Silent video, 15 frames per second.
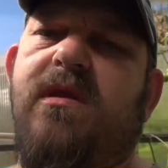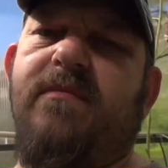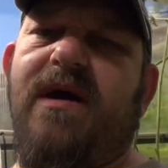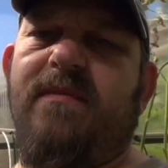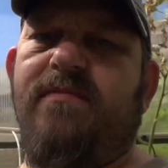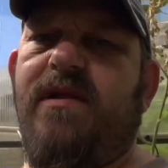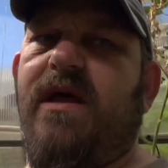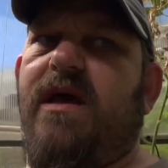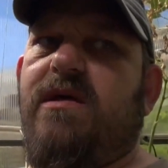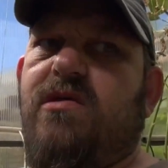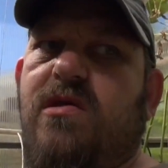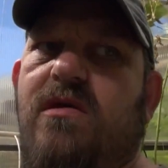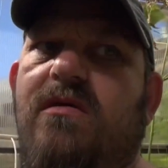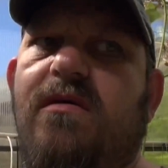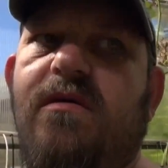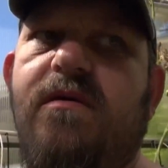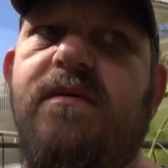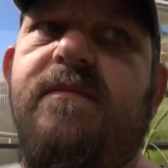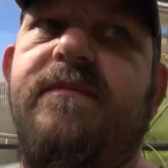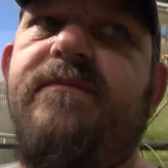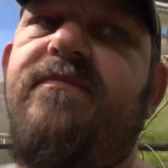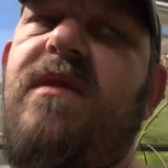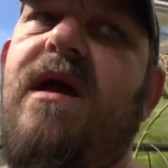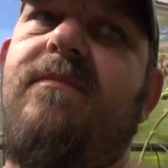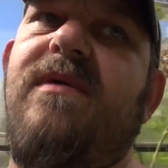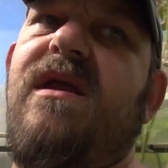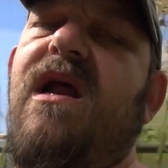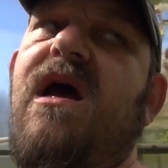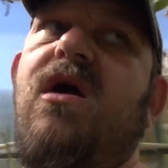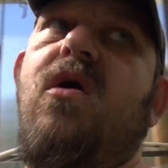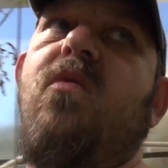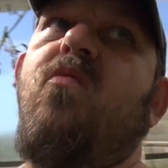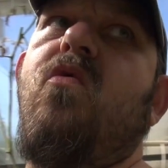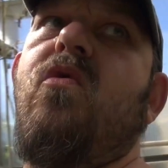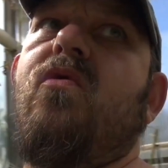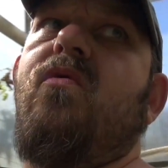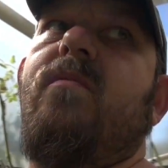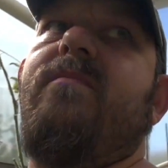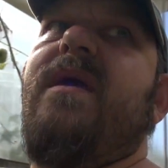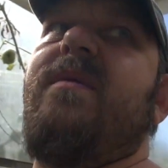to my plants. I mean, I water them